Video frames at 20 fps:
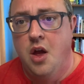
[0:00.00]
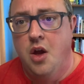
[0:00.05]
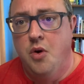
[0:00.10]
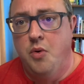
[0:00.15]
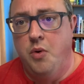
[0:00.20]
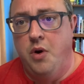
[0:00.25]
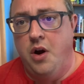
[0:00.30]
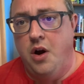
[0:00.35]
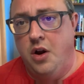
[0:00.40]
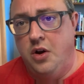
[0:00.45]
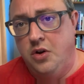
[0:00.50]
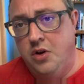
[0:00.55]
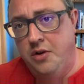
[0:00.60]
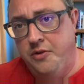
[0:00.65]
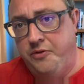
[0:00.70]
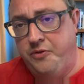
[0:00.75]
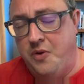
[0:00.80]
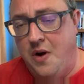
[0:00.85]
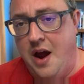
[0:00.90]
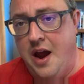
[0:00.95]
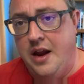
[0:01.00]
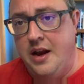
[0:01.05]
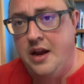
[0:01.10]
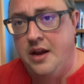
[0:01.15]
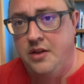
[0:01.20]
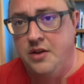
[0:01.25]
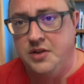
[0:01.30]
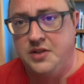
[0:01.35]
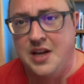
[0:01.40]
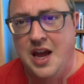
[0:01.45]
where on Good Friday
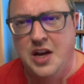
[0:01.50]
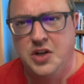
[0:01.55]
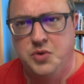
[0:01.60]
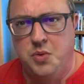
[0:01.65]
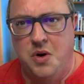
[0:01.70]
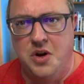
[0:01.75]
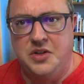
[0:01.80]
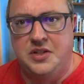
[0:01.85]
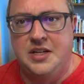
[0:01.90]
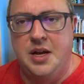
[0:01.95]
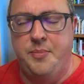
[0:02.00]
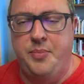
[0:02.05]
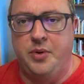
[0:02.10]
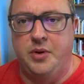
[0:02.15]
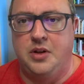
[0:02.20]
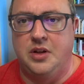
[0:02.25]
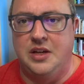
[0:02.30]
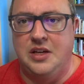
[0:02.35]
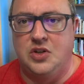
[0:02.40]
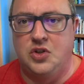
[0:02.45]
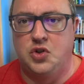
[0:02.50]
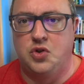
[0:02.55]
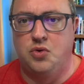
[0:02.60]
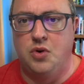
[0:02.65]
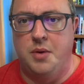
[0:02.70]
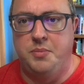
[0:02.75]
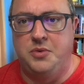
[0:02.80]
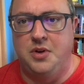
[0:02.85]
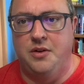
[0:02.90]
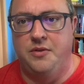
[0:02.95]
the sanctuary is typically
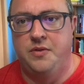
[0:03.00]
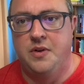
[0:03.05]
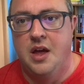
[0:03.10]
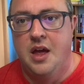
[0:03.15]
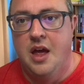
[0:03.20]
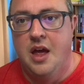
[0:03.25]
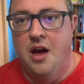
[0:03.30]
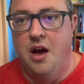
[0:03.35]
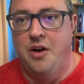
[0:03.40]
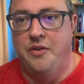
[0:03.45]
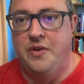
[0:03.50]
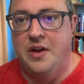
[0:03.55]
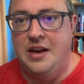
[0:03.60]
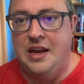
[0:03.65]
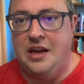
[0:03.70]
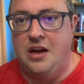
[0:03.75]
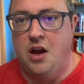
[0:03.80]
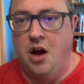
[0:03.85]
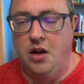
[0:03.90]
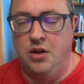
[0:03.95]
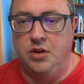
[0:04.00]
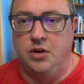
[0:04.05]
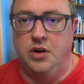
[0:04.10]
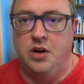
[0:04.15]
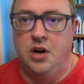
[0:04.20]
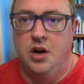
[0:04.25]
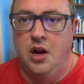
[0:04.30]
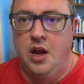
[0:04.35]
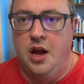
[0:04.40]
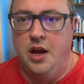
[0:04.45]
stripped of any color
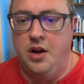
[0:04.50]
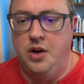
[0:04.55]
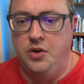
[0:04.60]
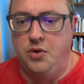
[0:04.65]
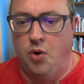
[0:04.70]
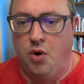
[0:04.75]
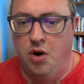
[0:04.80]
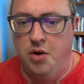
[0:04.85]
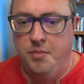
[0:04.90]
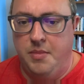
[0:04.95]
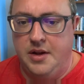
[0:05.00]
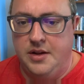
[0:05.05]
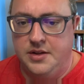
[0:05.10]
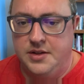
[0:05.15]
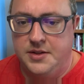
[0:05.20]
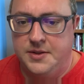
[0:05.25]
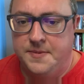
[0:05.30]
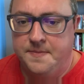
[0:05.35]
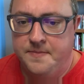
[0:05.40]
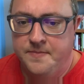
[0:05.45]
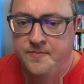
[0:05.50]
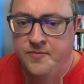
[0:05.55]
and adornments.